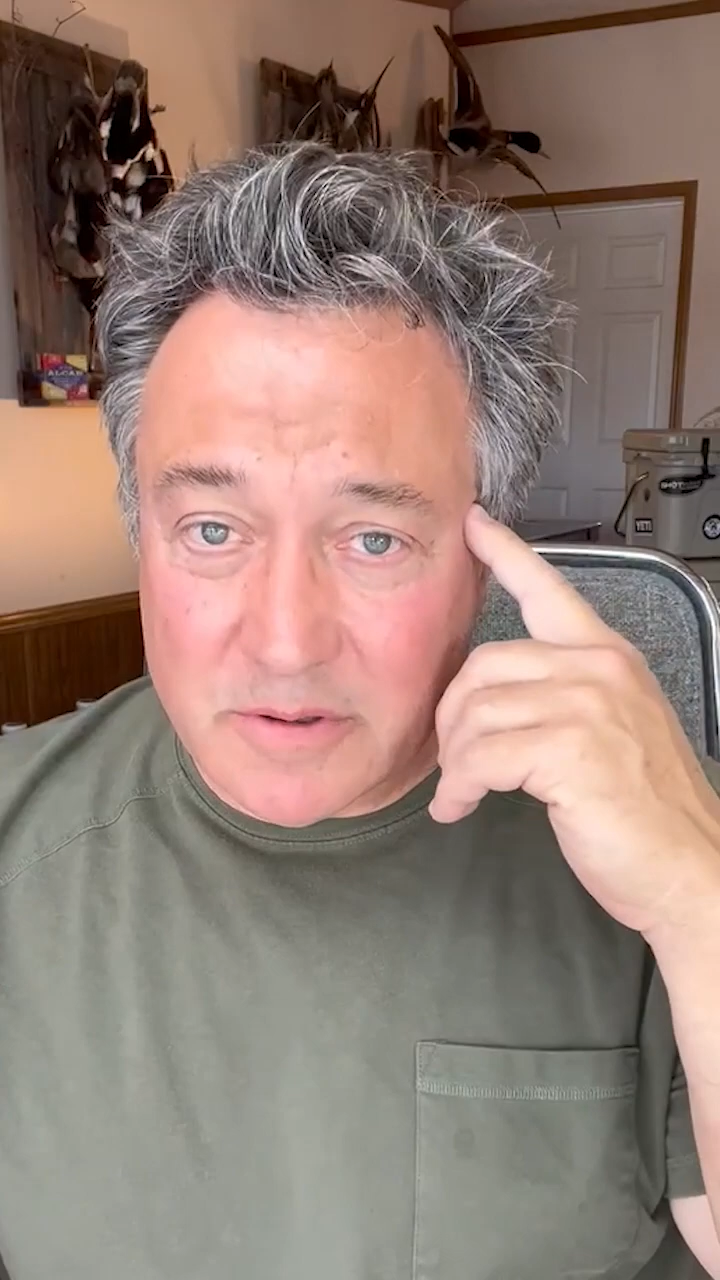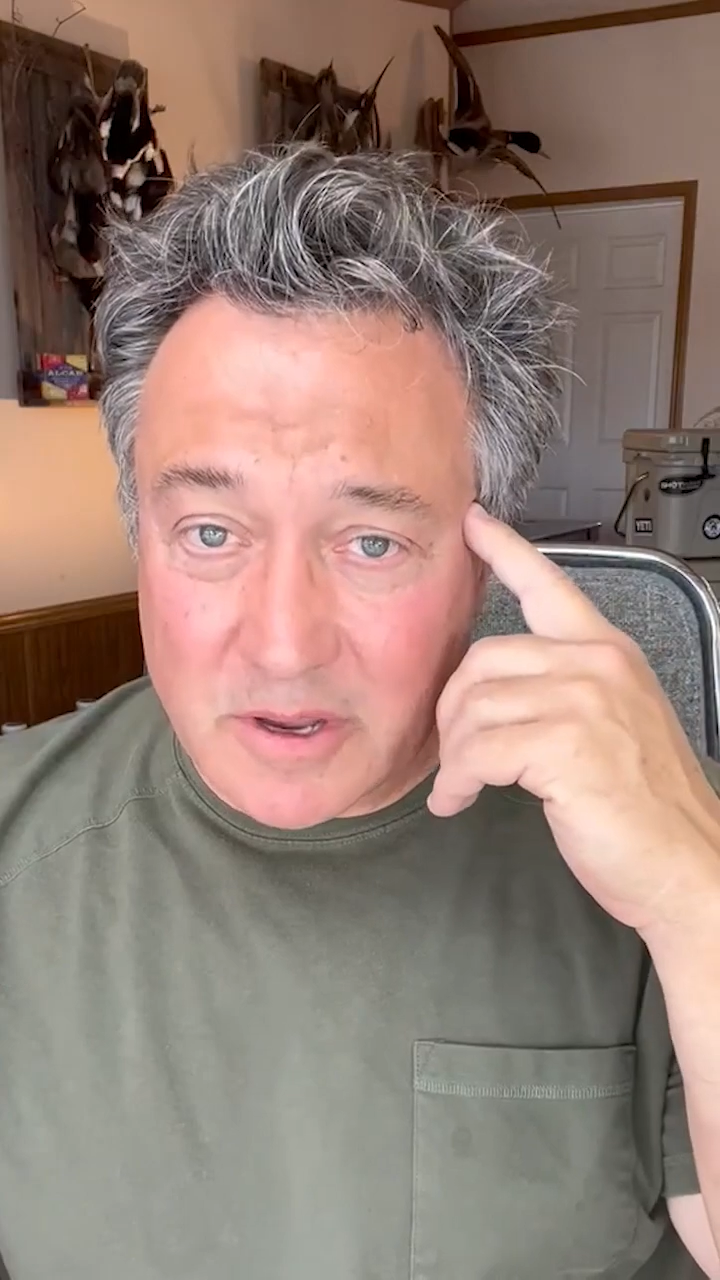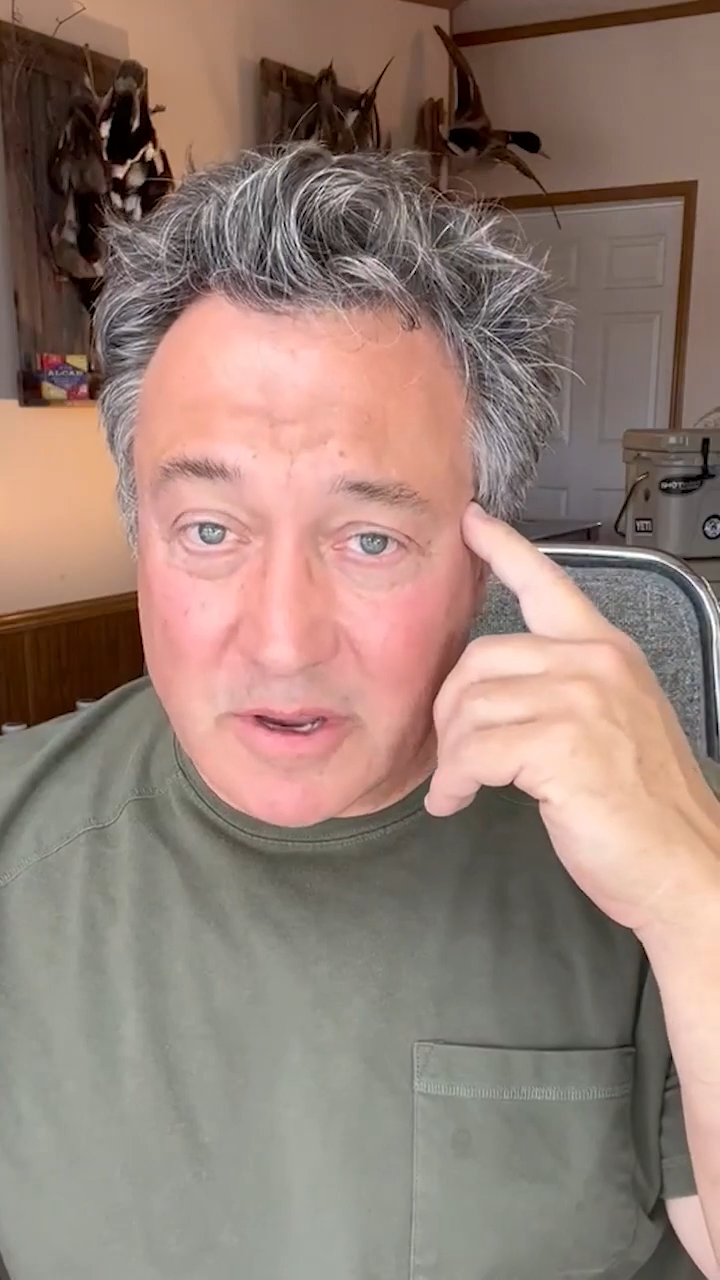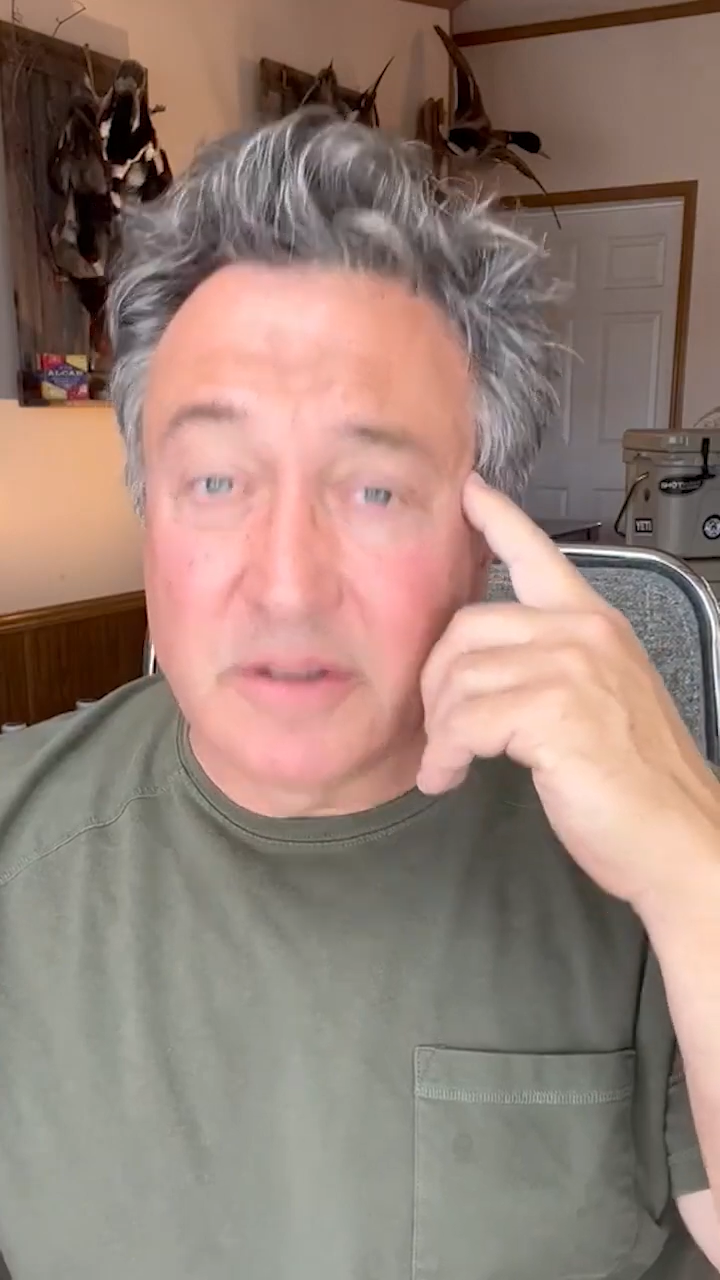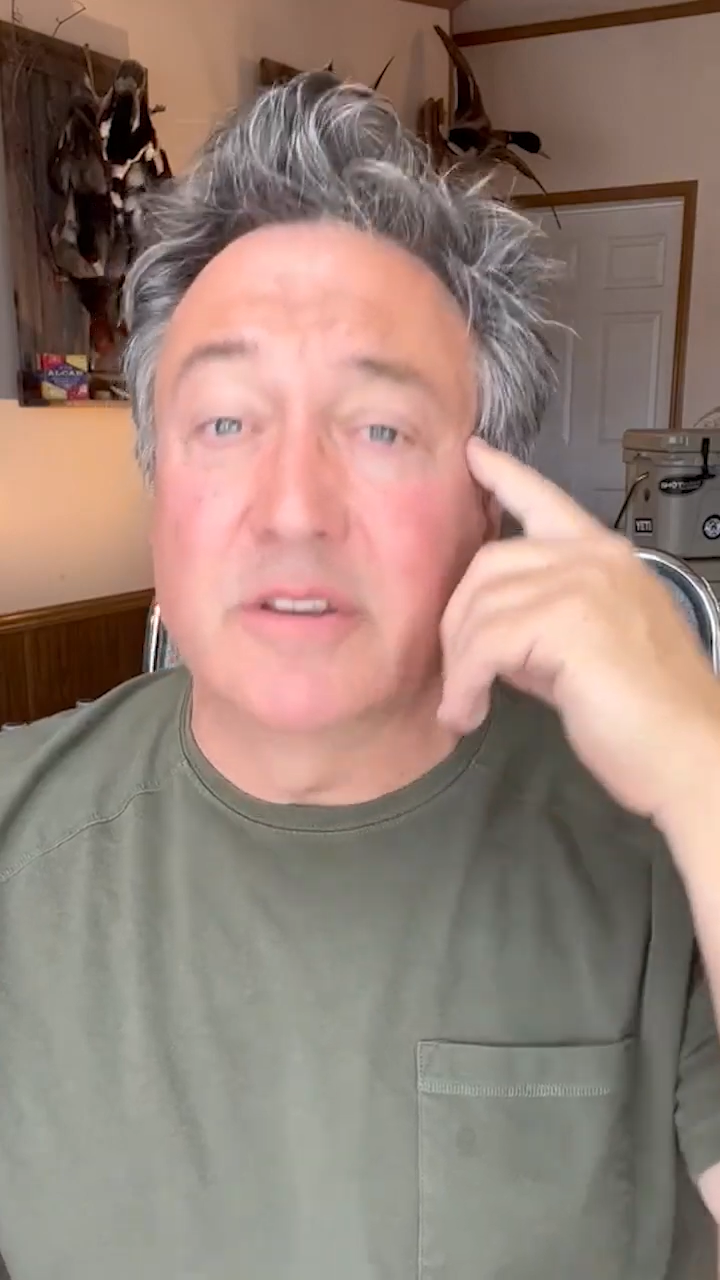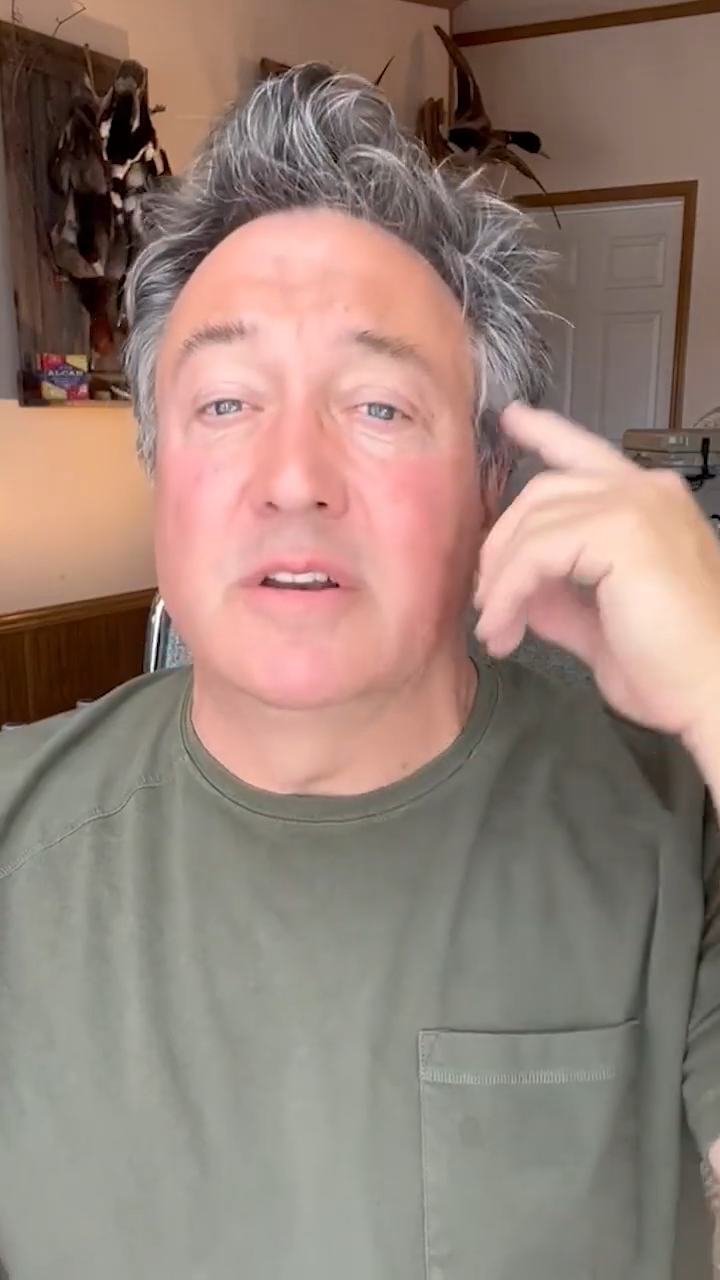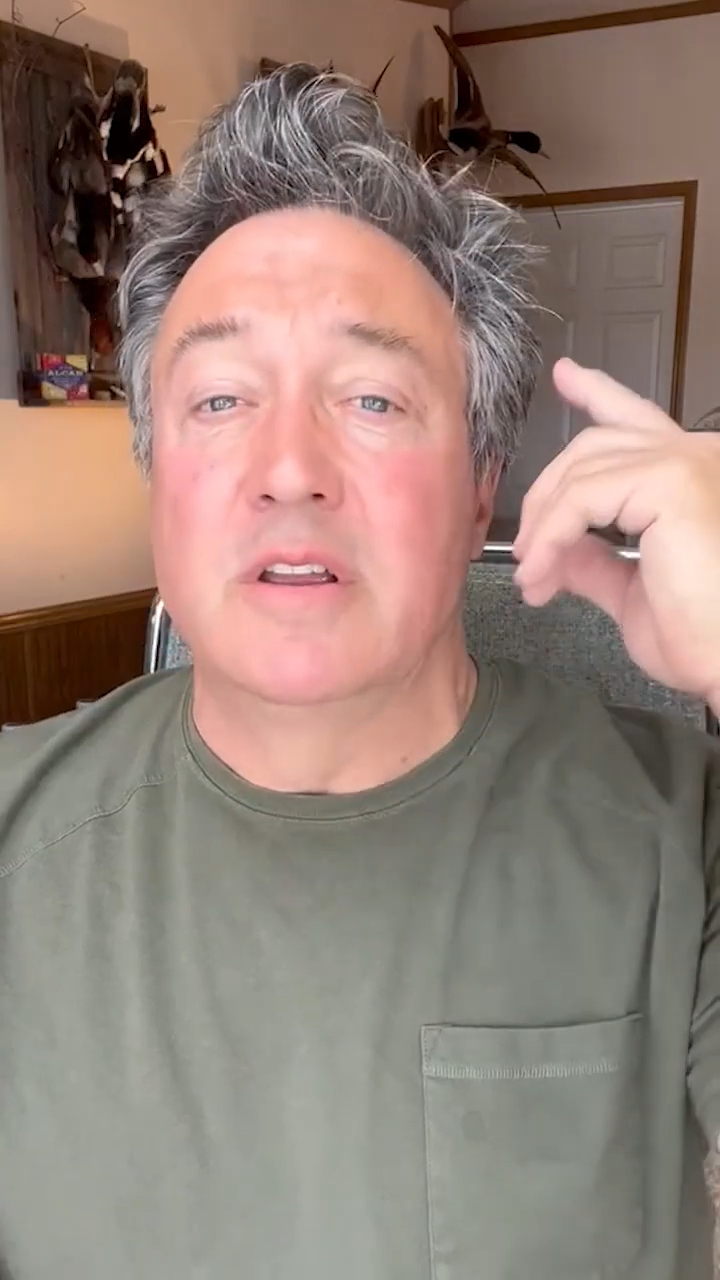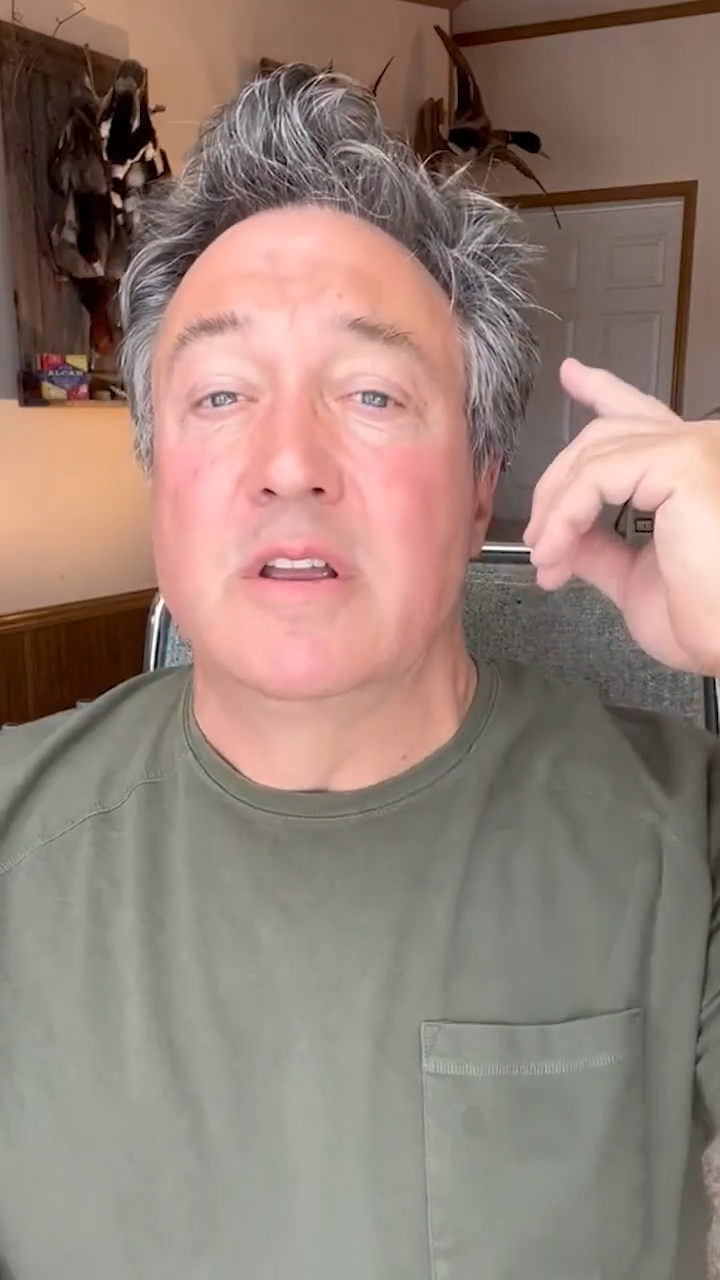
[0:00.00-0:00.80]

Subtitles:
dogs that